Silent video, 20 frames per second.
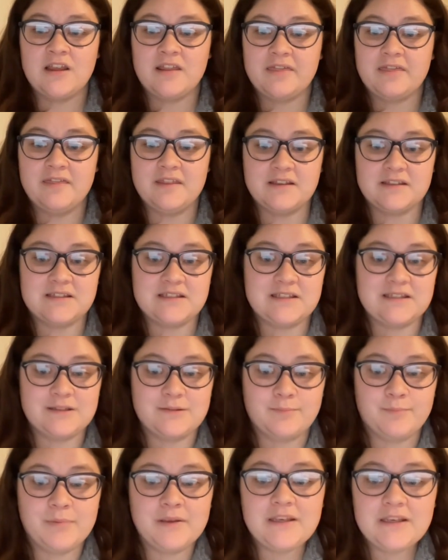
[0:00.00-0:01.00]
the
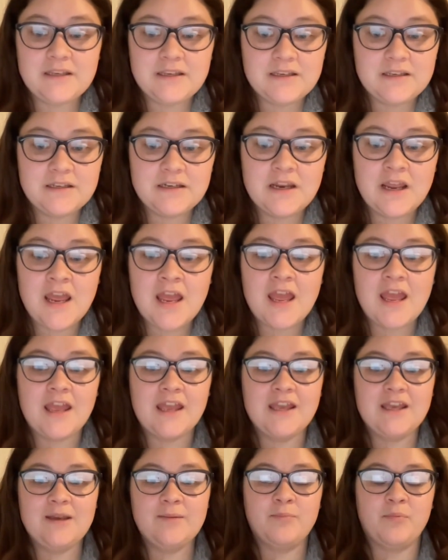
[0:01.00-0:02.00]
speed,
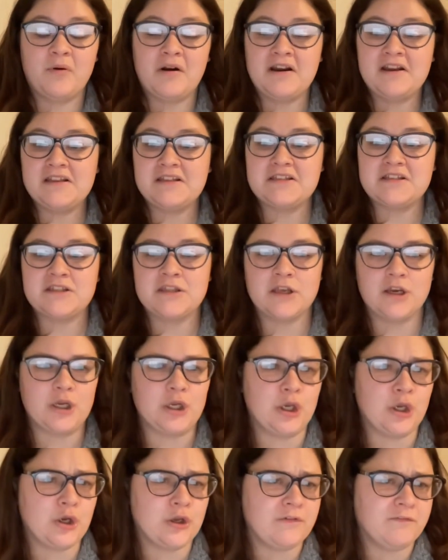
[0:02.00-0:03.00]
he brings the
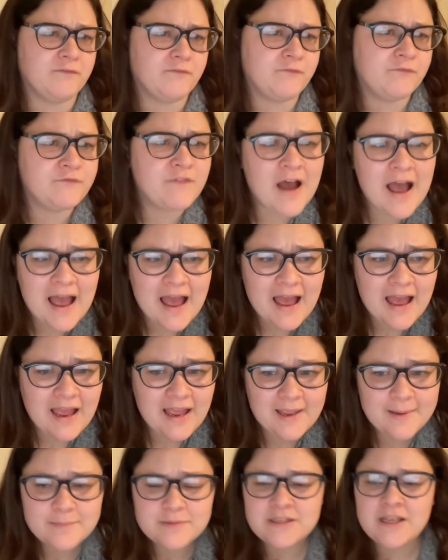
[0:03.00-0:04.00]
good
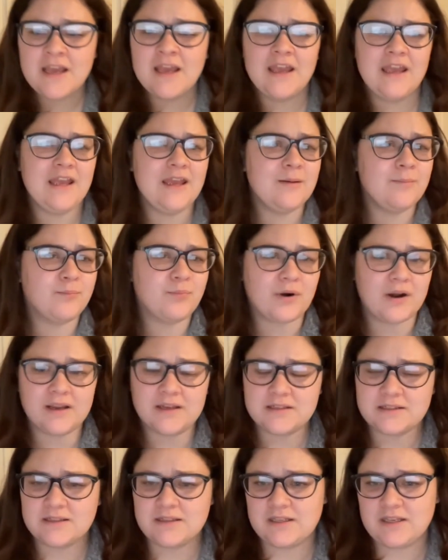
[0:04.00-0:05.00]
vibes, he
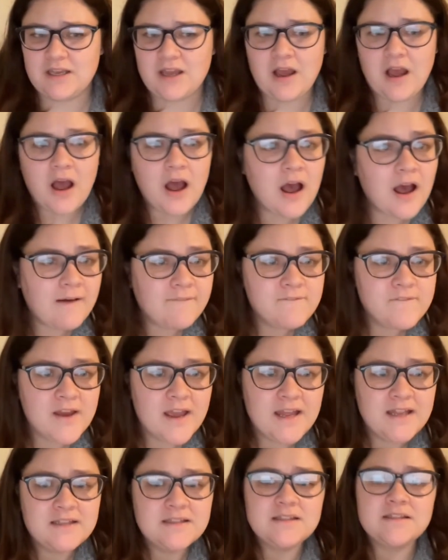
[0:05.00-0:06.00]
brings the
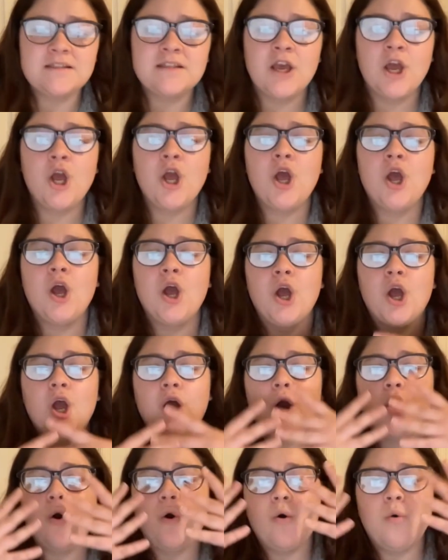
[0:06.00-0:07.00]
offense.
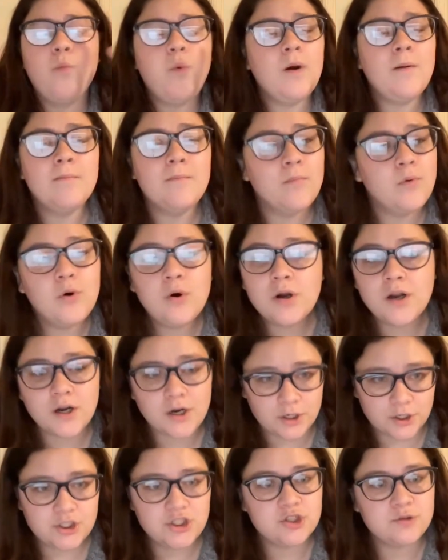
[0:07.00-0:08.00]
What more
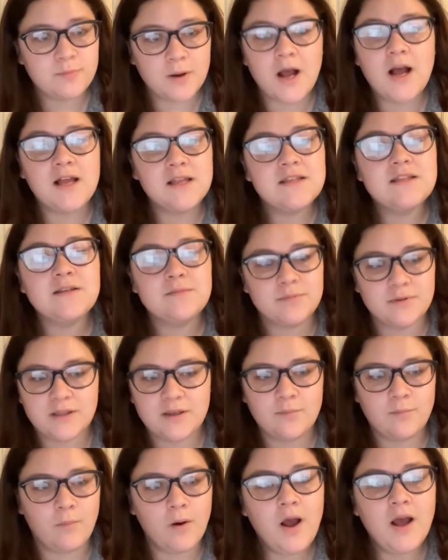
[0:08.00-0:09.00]
could you
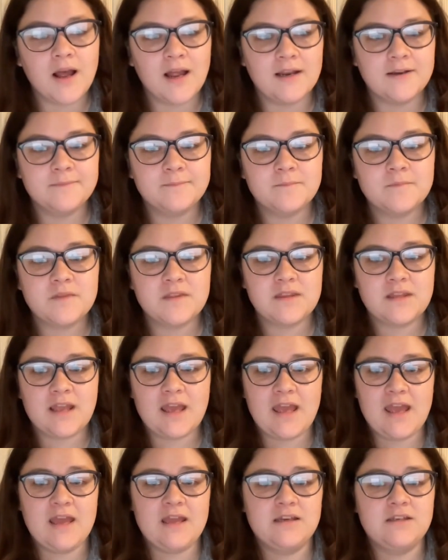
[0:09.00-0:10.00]
possibly want?
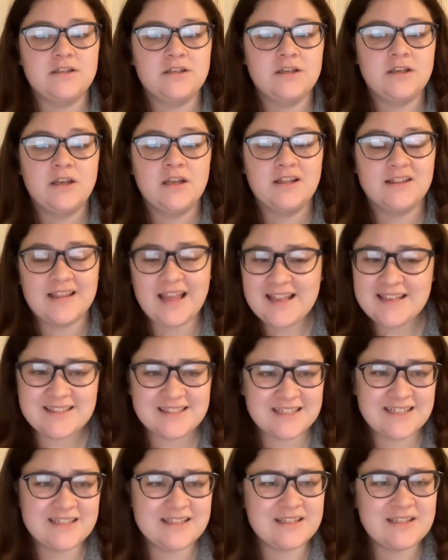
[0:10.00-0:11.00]
And last
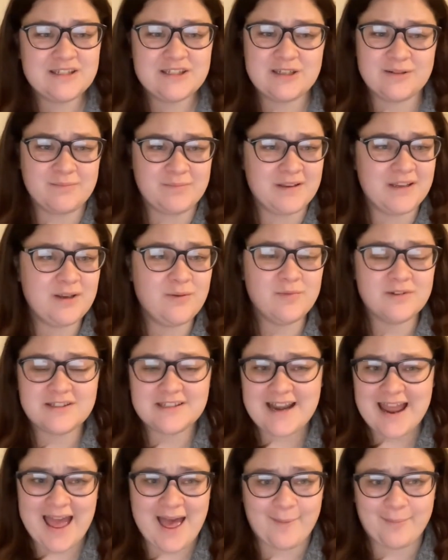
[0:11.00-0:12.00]
season to me was
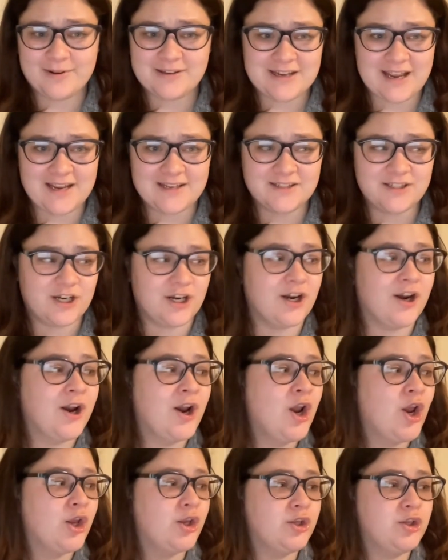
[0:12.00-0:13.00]
an appetizer.
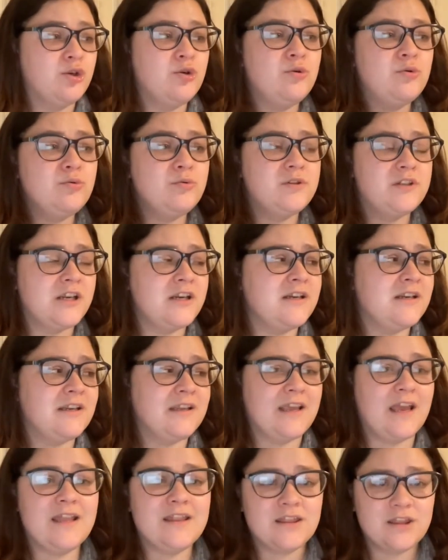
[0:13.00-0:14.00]
You didn't
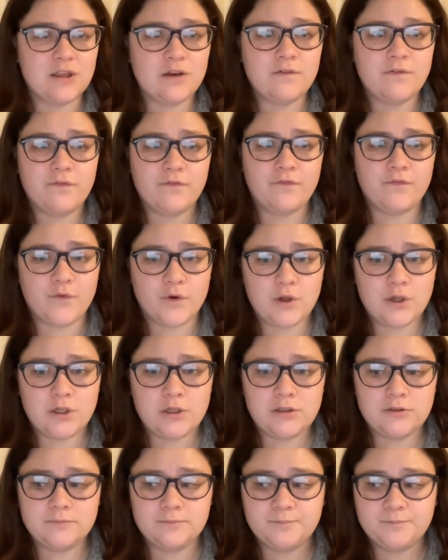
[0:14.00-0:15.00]
get the
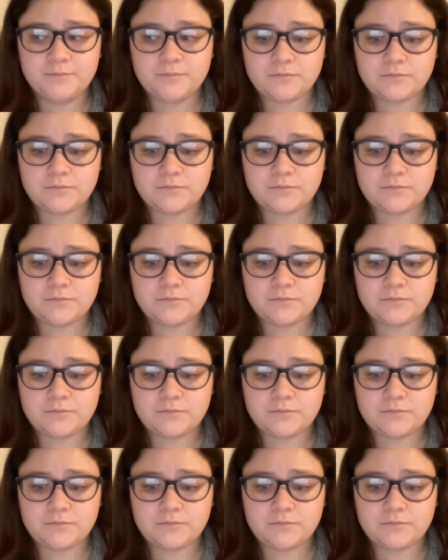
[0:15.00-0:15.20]
full,